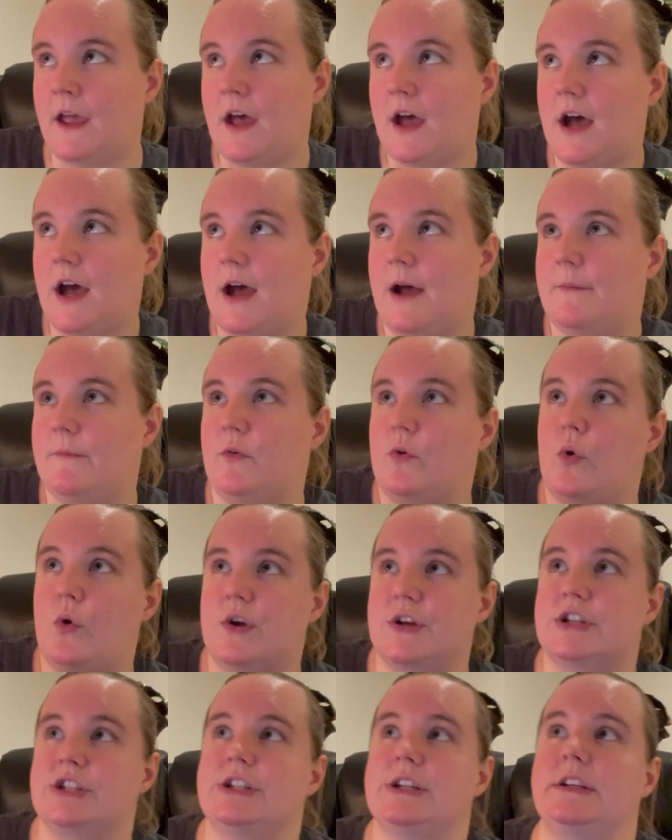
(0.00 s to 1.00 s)
Um, of
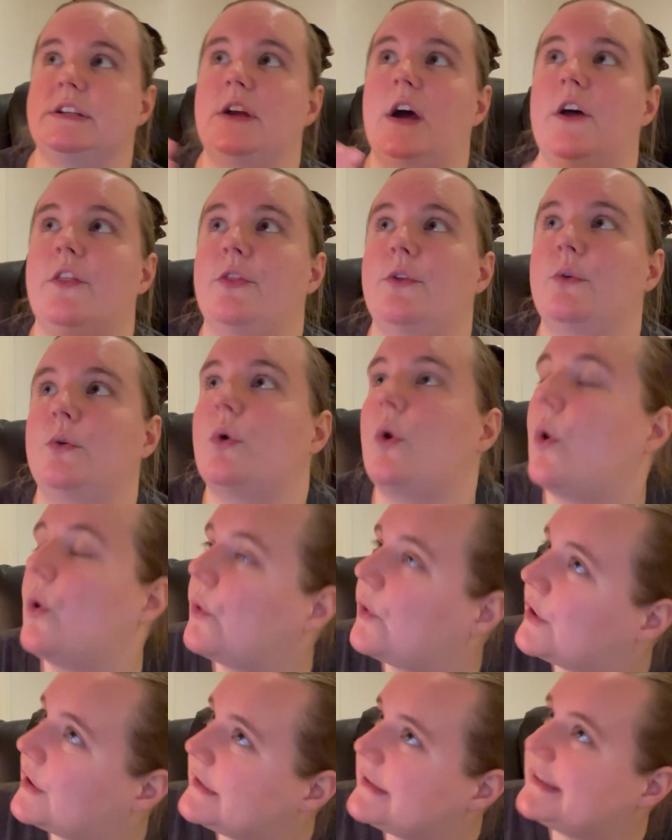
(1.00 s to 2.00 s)
course, she had gone through
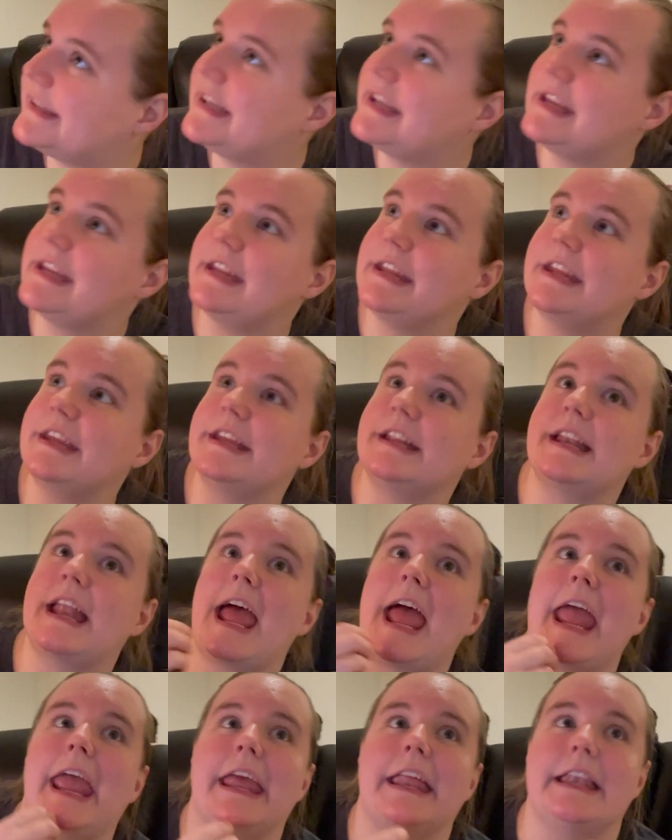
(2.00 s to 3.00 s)
quarantine
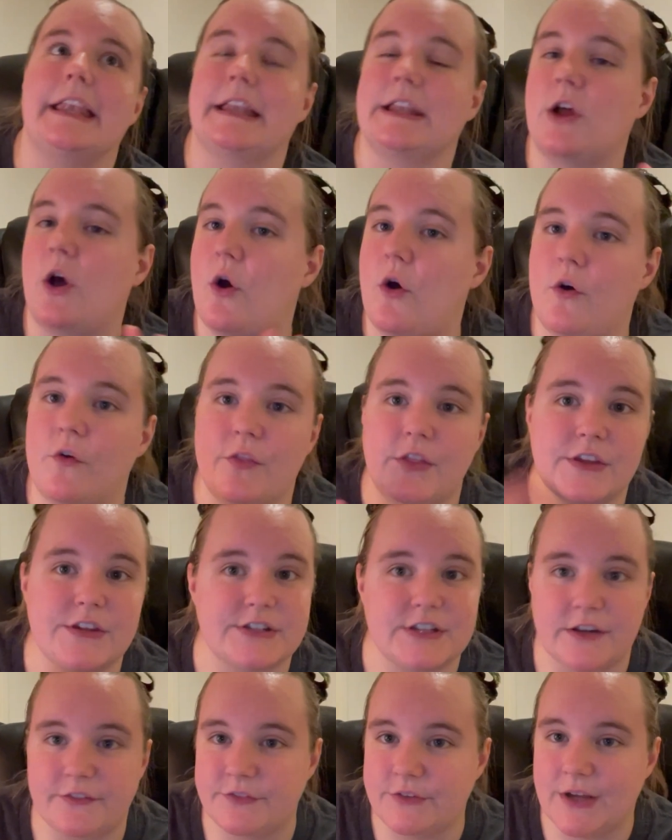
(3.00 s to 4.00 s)
and all the
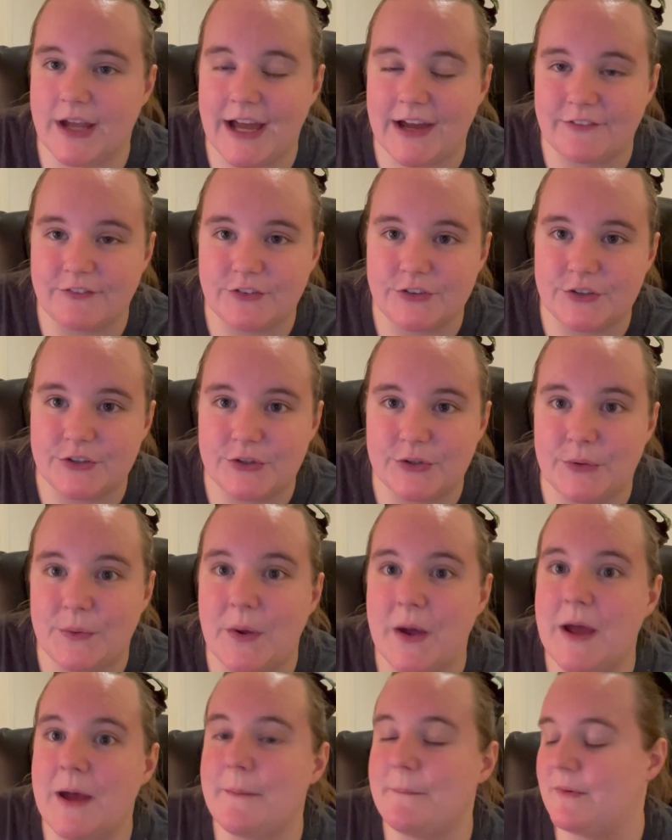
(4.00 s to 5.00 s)
stuff you have to
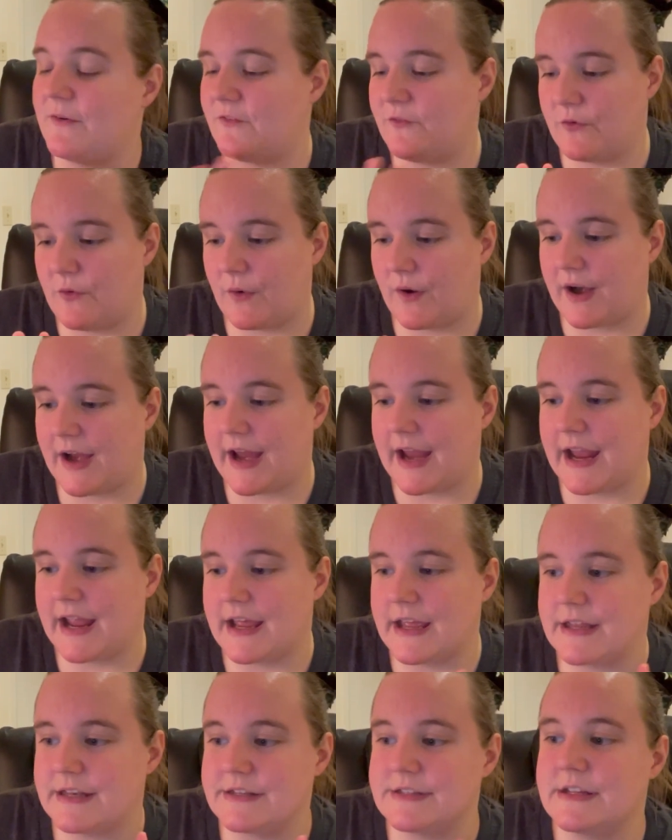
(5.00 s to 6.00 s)

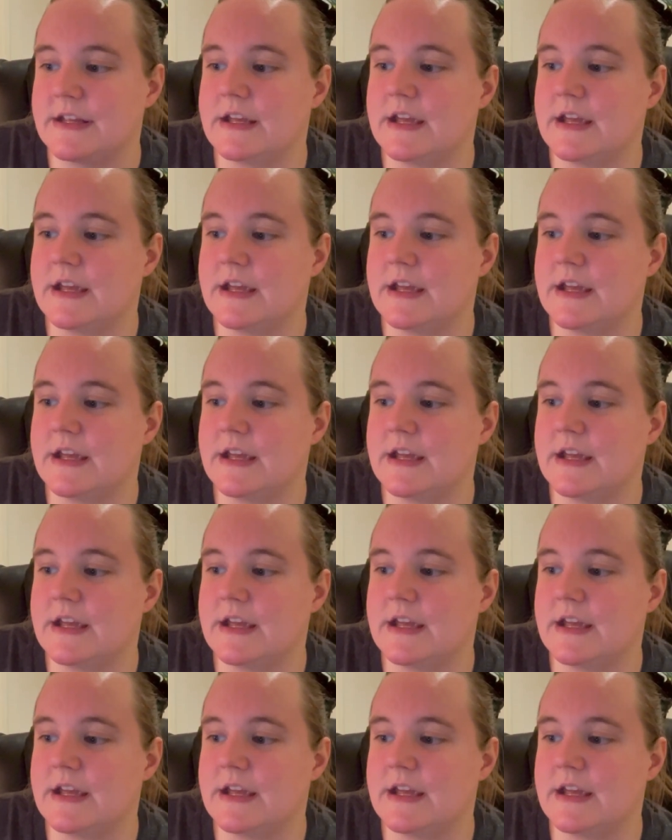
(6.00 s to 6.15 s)
beforehand,